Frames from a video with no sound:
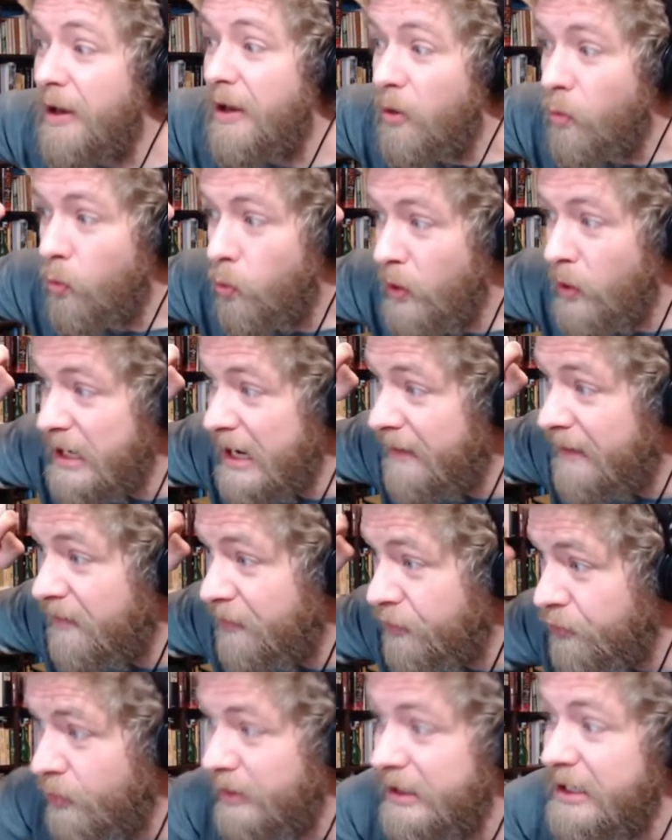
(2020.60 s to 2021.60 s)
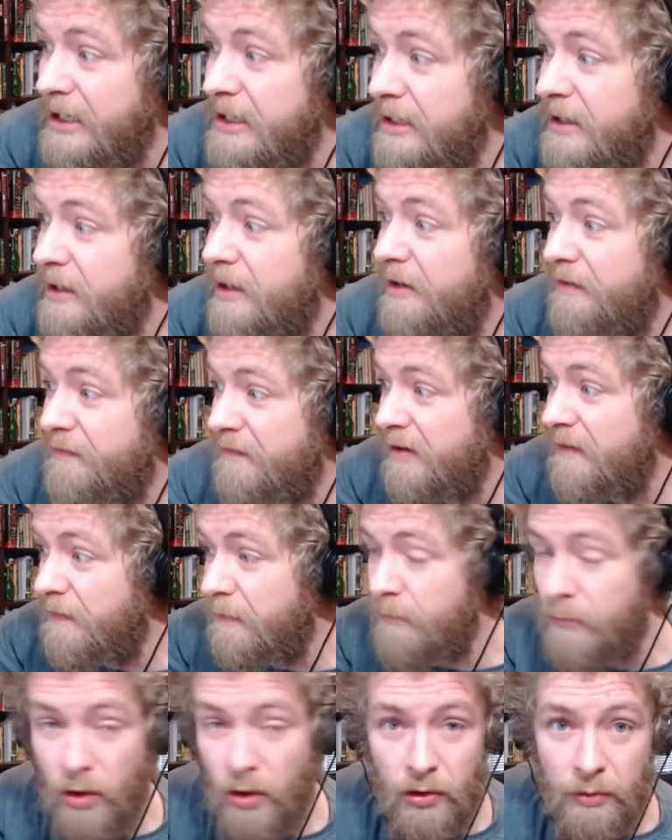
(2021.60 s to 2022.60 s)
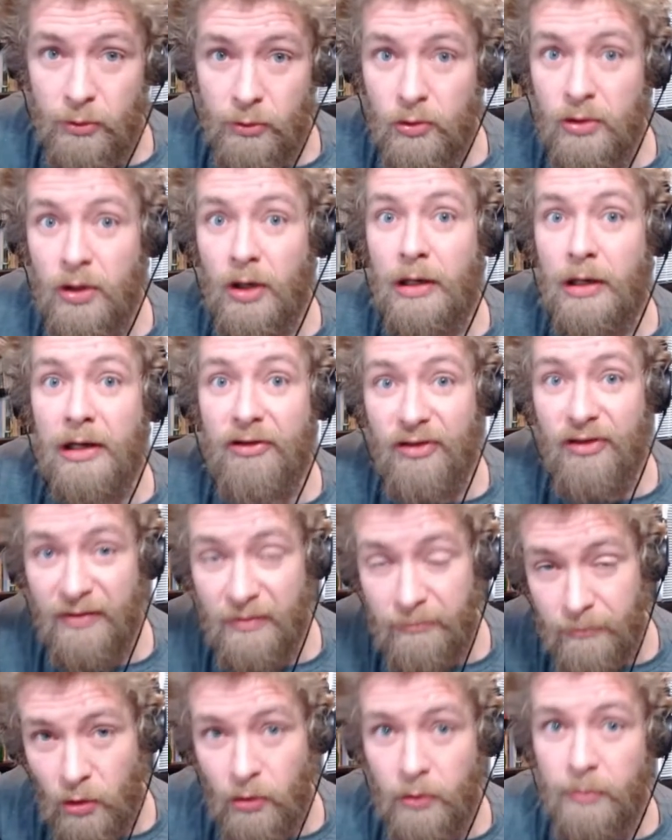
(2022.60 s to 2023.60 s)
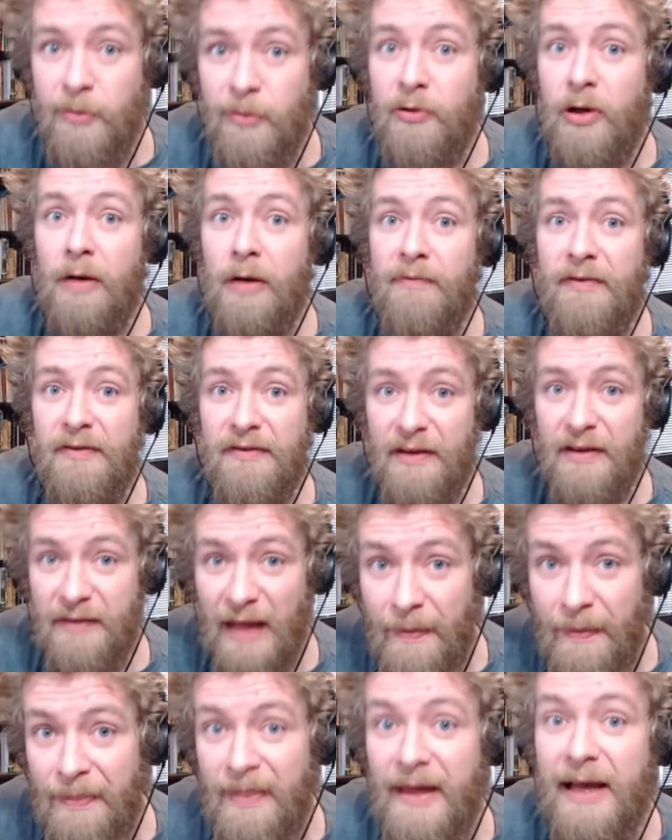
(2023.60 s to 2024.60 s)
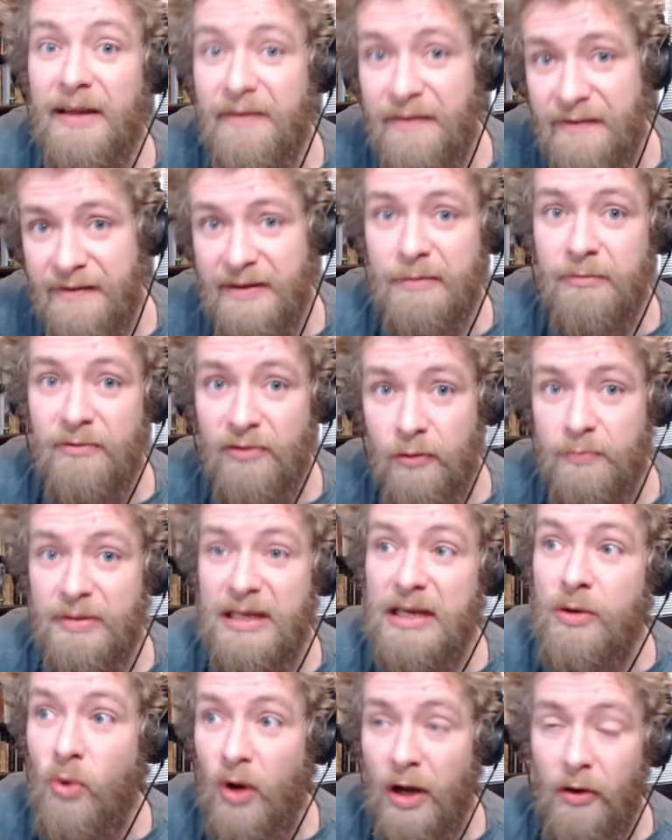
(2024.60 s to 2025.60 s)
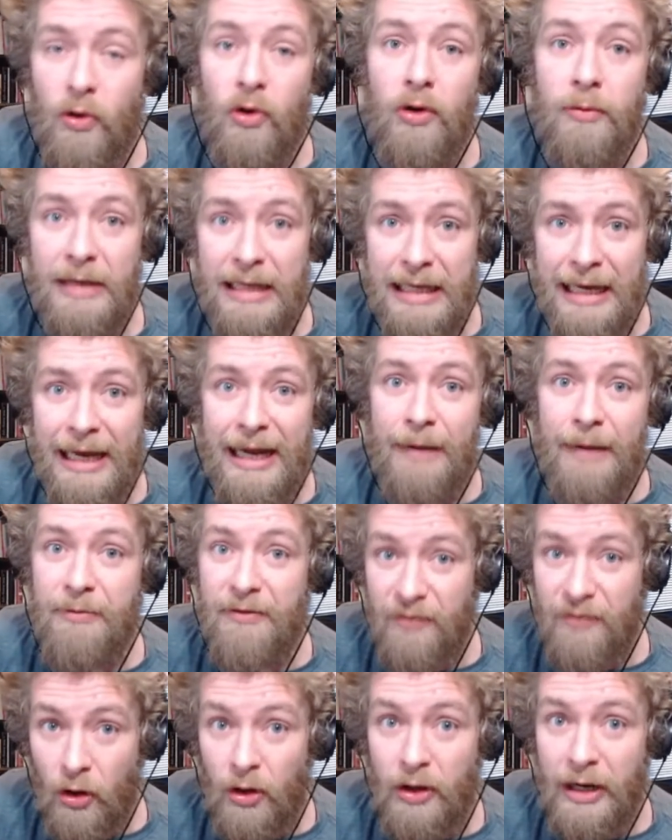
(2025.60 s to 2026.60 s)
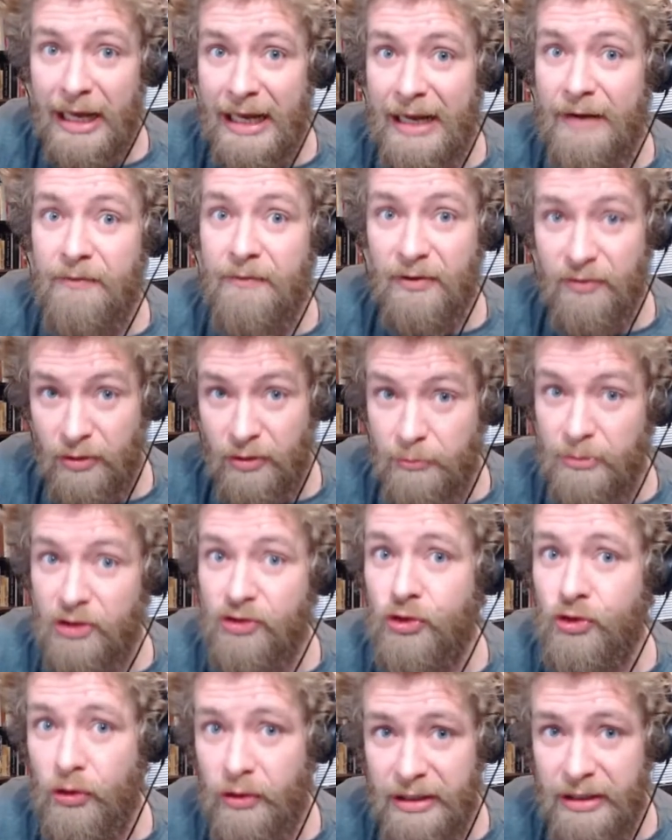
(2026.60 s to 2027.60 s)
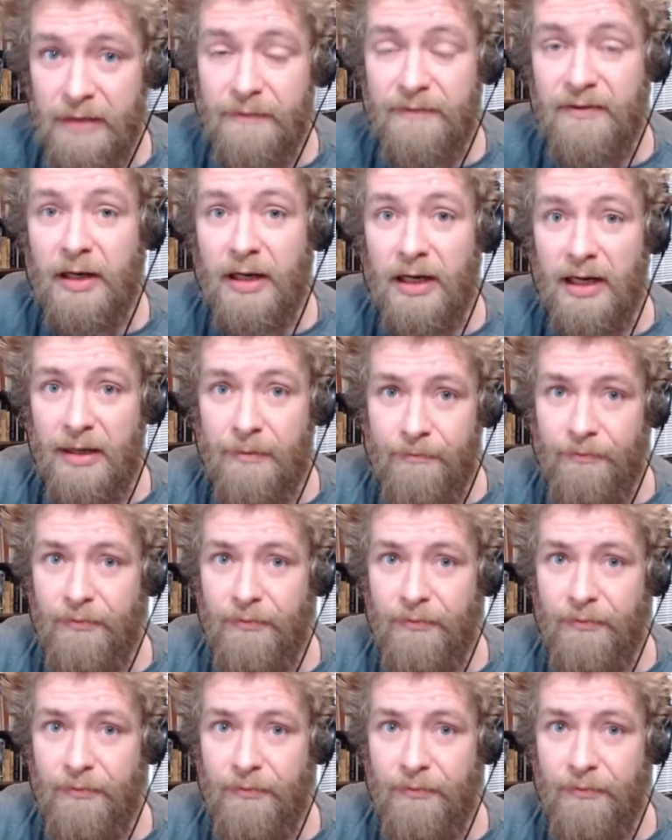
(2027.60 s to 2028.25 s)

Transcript: we have a 20-year history from multiple colleges and multiple conferences, and that seems to be what normally happens on average the majority of time.